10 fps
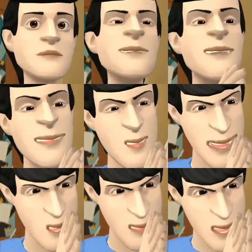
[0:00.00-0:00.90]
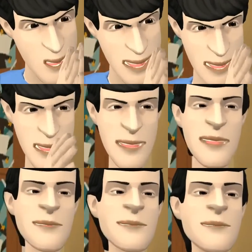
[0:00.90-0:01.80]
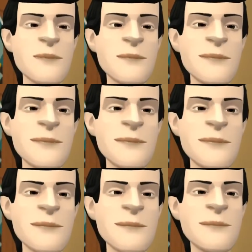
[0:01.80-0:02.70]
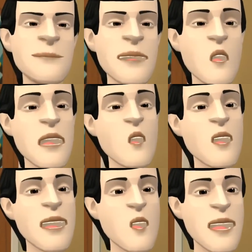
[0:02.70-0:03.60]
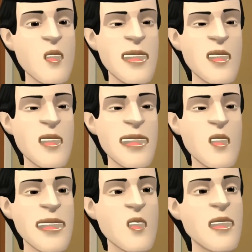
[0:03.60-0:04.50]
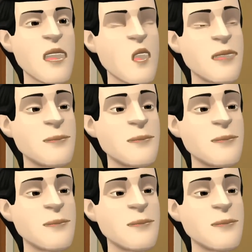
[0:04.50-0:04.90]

am going to fart in class. Ha ha ha ha ha ha ha ha ha ha ha.